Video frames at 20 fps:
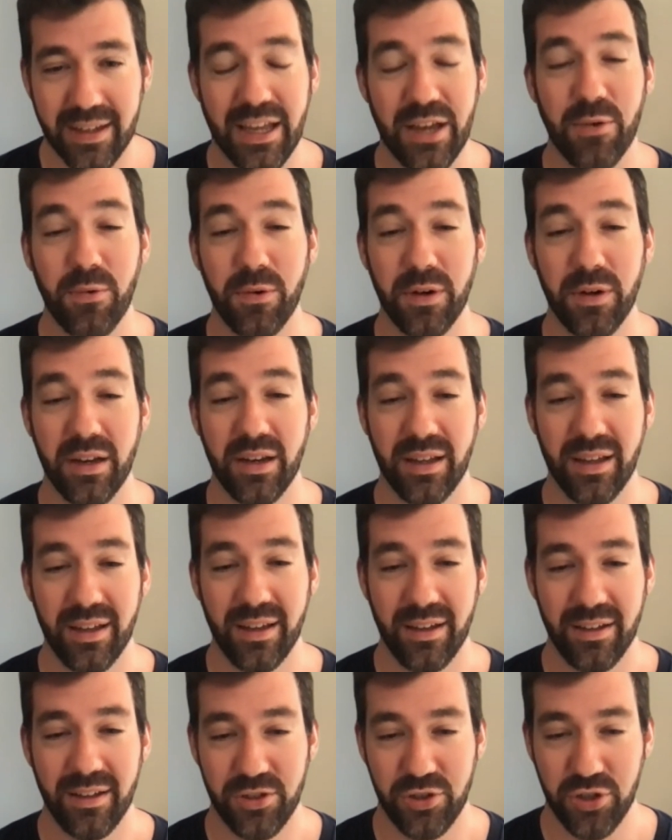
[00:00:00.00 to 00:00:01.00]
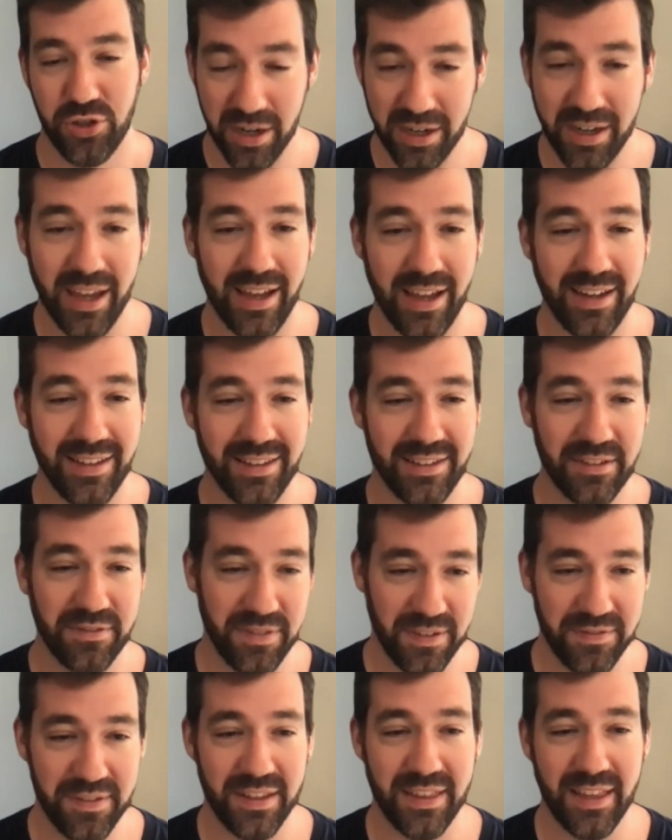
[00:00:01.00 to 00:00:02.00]
it would truncate to
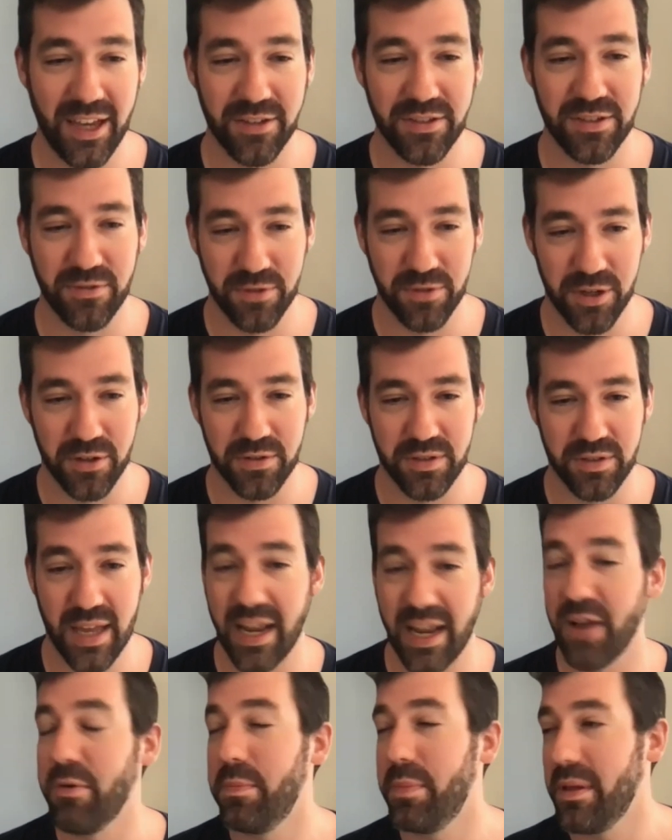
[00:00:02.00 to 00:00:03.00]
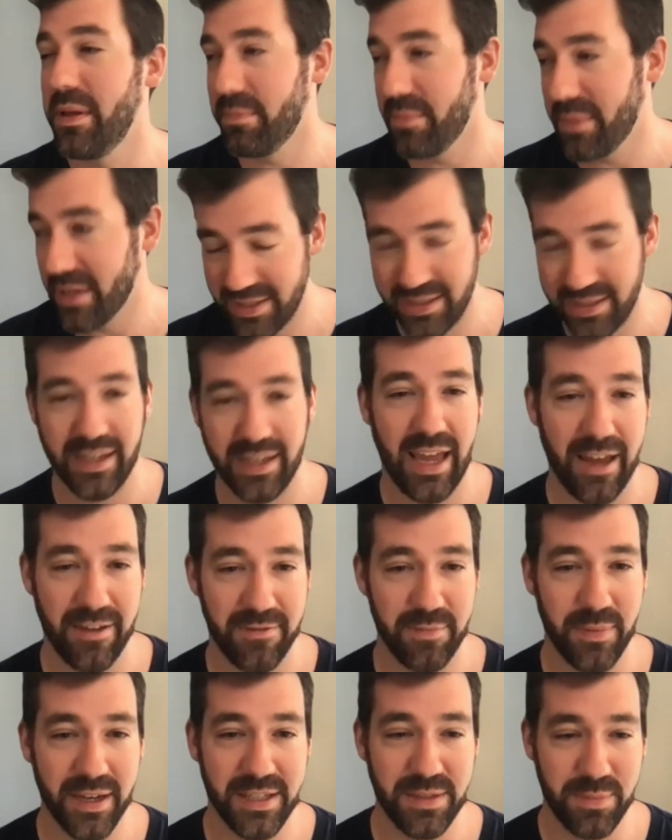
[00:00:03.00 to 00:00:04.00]
50,000 rows and I would be missing half
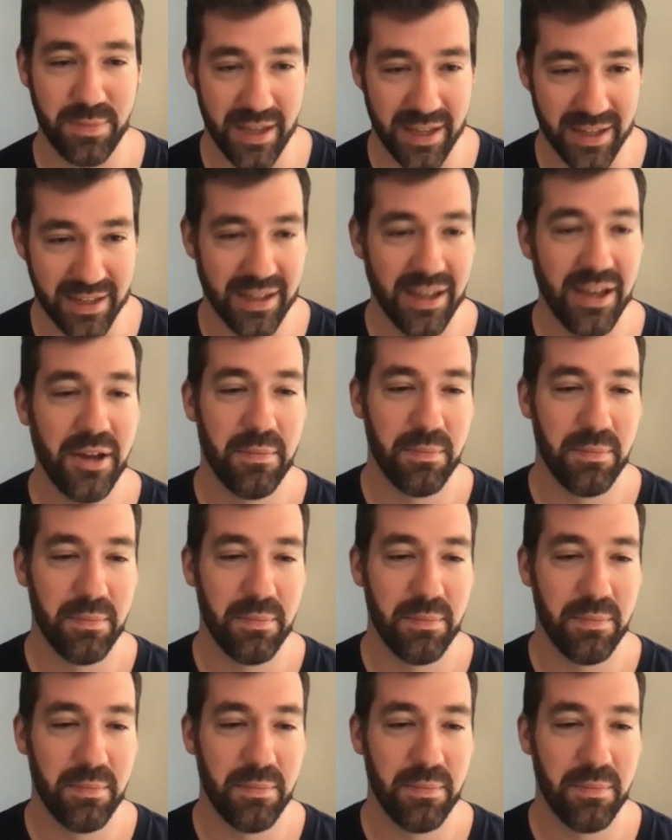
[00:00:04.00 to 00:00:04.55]
my spend,